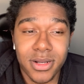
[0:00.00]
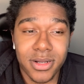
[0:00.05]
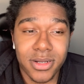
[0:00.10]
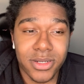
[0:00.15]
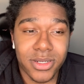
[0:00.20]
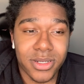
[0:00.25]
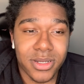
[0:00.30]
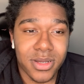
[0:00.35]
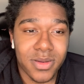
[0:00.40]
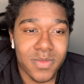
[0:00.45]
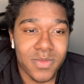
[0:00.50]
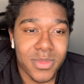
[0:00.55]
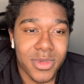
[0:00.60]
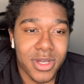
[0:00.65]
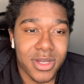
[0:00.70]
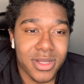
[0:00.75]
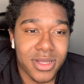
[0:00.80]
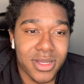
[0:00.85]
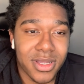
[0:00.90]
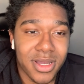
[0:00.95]
or something
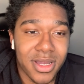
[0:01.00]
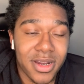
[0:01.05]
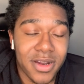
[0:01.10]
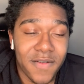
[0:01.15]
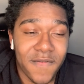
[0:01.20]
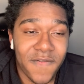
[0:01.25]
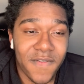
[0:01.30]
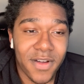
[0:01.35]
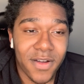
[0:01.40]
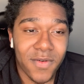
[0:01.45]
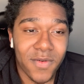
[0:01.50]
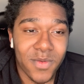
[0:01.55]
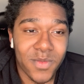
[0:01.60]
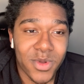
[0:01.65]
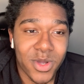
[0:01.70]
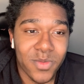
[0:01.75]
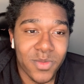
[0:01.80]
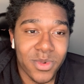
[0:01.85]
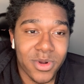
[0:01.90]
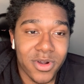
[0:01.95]
like that if I
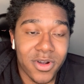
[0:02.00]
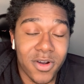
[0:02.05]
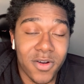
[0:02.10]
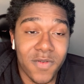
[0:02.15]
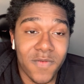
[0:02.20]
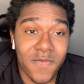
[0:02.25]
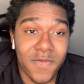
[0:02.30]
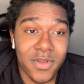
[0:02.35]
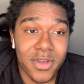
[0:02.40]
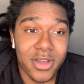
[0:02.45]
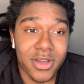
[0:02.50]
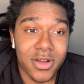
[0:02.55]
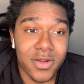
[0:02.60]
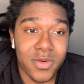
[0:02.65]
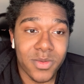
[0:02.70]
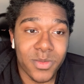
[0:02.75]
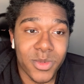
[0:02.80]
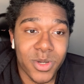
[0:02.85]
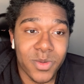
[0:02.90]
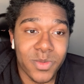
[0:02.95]
remember hopefully
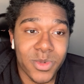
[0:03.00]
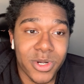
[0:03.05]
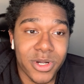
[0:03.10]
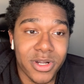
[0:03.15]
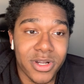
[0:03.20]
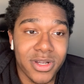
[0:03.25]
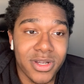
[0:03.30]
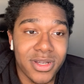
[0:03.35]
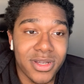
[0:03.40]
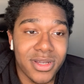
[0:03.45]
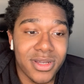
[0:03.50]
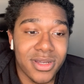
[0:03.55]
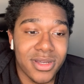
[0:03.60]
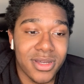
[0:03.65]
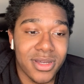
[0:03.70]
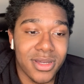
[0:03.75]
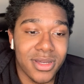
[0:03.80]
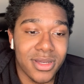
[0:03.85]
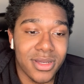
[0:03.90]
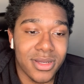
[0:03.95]
I remember
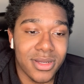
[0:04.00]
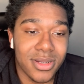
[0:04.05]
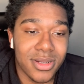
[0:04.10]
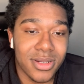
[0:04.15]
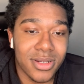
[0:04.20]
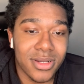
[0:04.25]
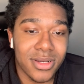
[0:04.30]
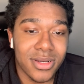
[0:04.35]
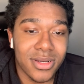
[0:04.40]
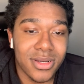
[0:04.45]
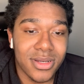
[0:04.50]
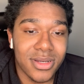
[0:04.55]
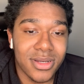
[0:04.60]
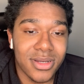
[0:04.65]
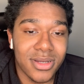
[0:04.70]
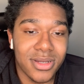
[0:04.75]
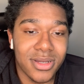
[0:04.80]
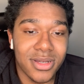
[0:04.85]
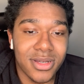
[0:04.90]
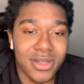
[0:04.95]
and
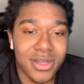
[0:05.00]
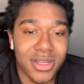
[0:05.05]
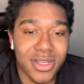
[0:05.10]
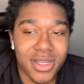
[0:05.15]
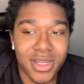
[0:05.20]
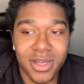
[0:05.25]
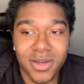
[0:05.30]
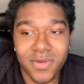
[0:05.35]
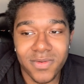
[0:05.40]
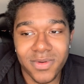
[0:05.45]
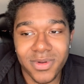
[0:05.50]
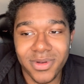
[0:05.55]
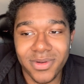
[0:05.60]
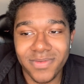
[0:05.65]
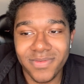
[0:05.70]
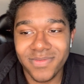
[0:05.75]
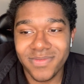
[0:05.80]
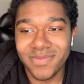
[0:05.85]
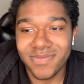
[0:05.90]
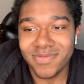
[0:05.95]
yeah that's how we're
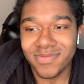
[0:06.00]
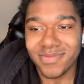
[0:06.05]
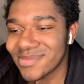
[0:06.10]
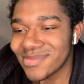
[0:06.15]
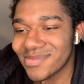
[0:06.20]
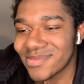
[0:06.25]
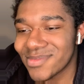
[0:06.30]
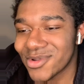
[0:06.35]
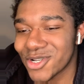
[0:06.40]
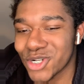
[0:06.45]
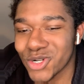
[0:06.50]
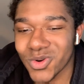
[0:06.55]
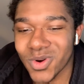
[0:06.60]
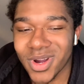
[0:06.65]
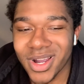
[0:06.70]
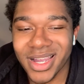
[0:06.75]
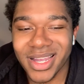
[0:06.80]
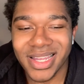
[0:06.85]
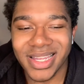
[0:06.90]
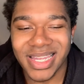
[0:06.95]
gonna
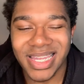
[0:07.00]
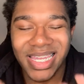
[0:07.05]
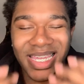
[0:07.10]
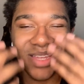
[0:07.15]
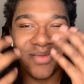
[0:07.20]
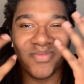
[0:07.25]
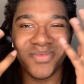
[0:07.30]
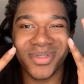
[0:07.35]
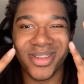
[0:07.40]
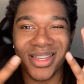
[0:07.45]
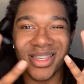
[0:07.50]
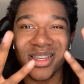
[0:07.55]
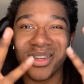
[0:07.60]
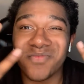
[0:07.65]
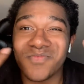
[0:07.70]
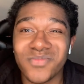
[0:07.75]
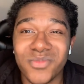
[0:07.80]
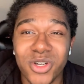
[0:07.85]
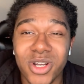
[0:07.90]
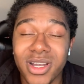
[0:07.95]
try and keep that's
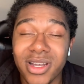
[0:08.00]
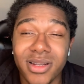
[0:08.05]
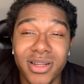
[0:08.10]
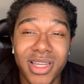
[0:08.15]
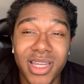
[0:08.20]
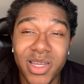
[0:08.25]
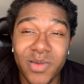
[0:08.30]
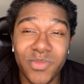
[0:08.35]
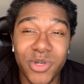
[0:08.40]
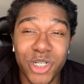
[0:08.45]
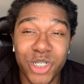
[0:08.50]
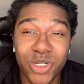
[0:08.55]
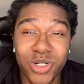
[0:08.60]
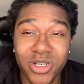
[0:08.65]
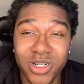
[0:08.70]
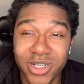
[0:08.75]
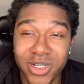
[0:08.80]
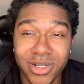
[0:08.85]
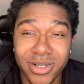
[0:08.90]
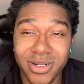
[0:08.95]
how I'm trying to keep it
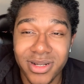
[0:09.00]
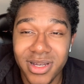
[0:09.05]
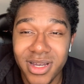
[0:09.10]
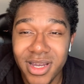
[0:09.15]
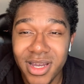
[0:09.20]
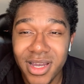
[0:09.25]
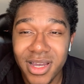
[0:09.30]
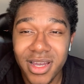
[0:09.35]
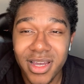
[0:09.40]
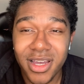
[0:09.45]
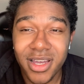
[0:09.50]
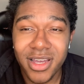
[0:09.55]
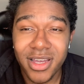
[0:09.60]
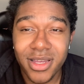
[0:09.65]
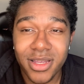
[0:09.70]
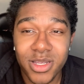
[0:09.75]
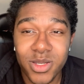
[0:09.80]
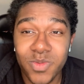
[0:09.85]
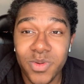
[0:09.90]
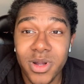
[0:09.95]
structured
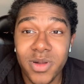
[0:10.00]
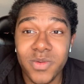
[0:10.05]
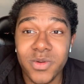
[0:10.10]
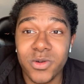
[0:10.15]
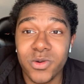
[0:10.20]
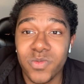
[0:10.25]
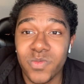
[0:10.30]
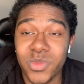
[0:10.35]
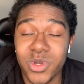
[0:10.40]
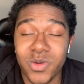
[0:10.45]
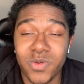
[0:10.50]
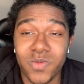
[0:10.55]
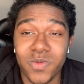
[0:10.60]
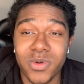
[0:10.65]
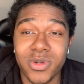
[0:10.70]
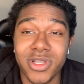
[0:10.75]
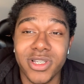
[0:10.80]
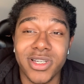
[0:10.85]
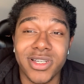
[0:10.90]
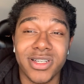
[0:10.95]
it's probably gonna be
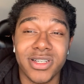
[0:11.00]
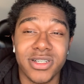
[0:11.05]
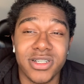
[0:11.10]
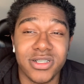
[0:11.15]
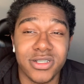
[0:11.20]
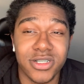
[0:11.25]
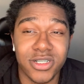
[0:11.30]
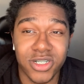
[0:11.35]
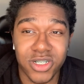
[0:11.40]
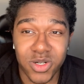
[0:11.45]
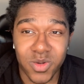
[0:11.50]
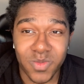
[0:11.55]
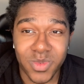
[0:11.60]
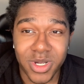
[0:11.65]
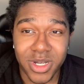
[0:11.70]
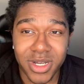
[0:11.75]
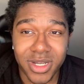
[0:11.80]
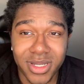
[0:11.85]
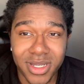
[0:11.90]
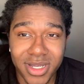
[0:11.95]
really
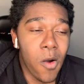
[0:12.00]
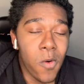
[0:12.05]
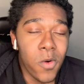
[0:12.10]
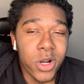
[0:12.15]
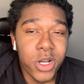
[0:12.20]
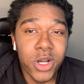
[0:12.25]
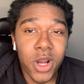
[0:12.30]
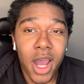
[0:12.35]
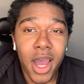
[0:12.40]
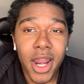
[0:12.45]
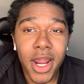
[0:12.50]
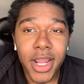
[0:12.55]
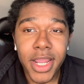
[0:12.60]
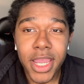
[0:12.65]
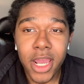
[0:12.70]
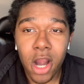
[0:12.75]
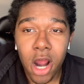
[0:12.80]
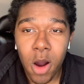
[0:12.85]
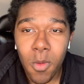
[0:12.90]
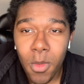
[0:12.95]
jump cuts we're trying to
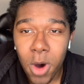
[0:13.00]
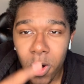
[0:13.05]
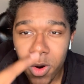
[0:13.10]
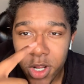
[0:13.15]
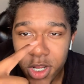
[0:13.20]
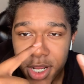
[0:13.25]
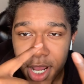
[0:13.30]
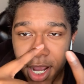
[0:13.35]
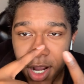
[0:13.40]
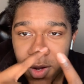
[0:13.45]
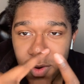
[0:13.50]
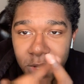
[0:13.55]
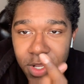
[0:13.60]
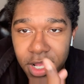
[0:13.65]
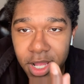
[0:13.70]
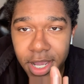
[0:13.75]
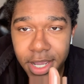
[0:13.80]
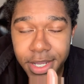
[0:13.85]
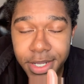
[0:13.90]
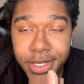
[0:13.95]
get our motorcycles
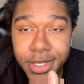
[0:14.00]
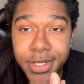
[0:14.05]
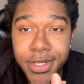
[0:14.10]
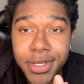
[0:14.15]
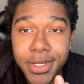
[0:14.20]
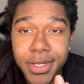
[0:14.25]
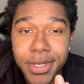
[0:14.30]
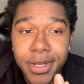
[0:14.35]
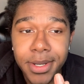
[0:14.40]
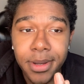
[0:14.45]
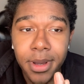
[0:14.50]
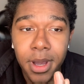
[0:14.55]
license